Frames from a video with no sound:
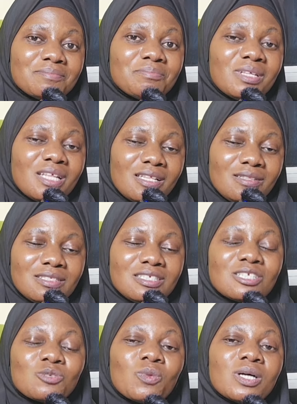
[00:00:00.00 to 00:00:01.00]
But that
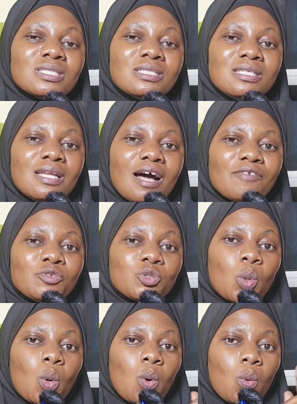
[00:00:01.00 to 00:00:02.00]
just wasn't enough.
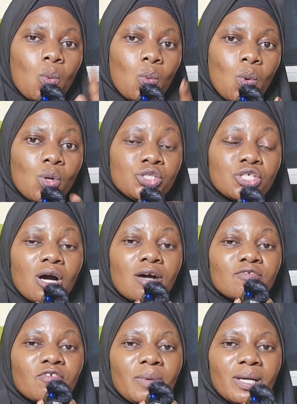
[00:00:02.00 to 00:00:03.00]
So watch
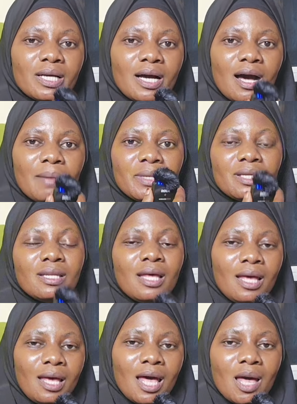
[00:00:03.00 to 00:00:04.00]
out for my coming
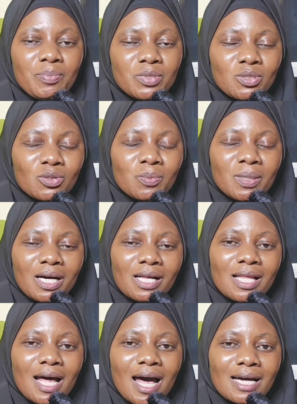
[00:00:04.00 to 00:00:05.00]
episode. May
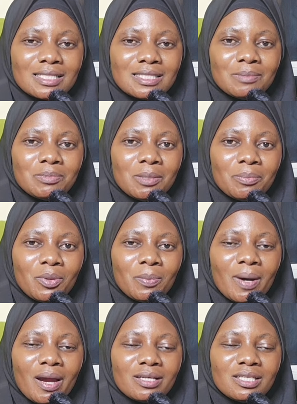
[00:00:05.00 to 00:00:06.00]
Allah accept and pour
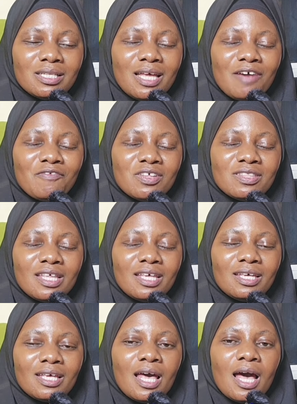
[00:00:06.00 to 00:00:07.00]
barakah in
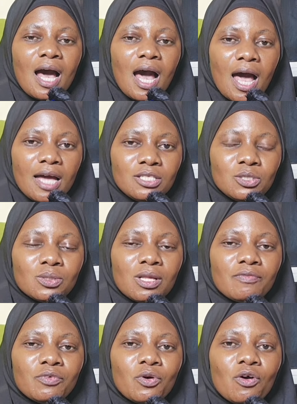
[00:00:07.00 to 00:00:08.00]
everything. I do
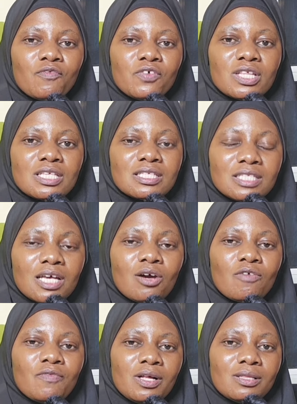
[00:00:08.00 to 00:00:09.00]
love you all for the sake
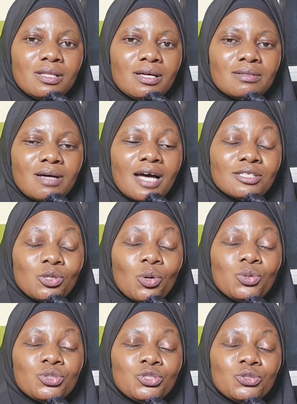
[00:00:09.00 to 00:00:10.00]
of Allah. I
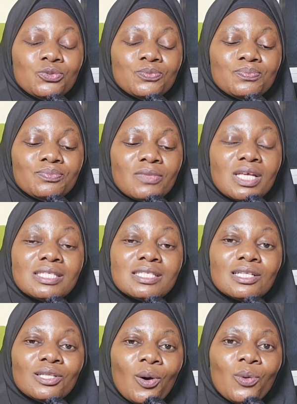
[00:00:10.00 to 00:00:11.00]
told you, it's
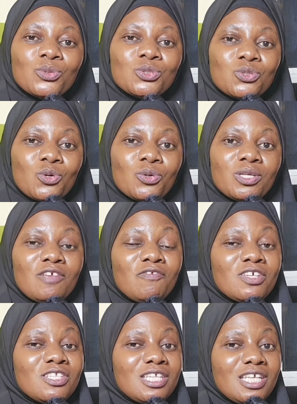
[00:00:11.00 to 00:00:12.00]
a long story.
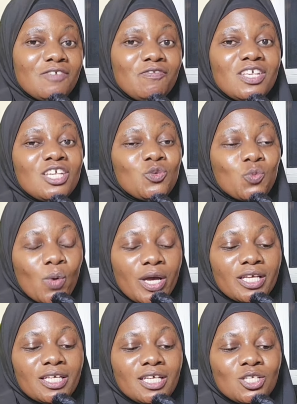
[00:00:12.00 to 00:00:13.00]
If it
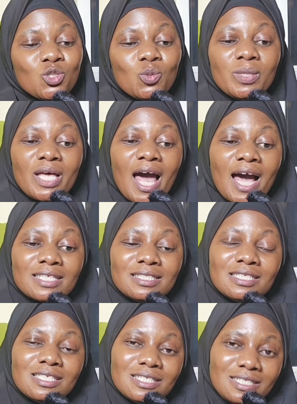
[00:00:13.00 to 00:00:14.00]
were to be
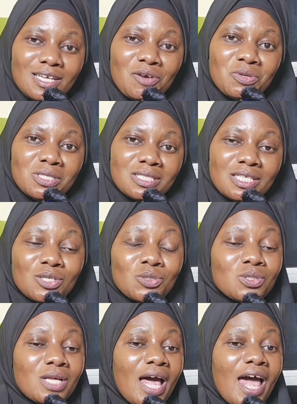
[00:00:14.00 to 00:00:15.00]
acted in series, it
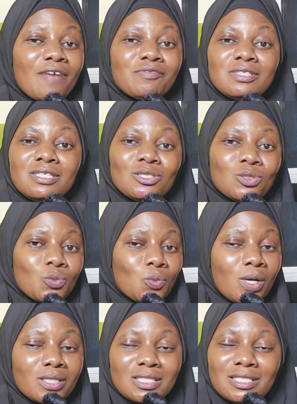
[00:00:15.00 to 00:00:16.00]
could have season
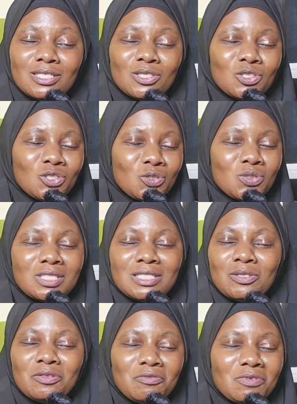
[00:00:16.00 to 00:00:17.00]
1, season 2,
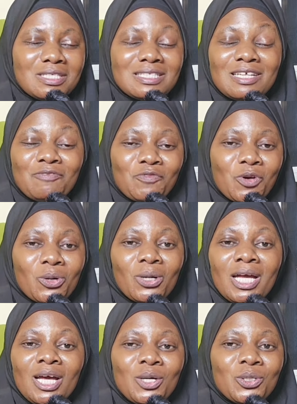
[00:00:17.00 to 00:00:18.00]
season 3, season 4.
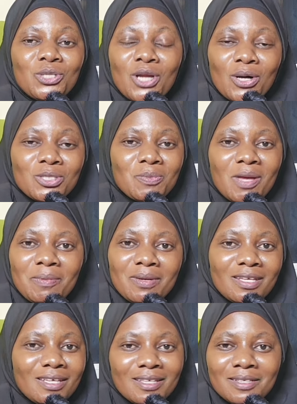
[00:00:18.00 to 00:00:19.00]
Who knows, baby?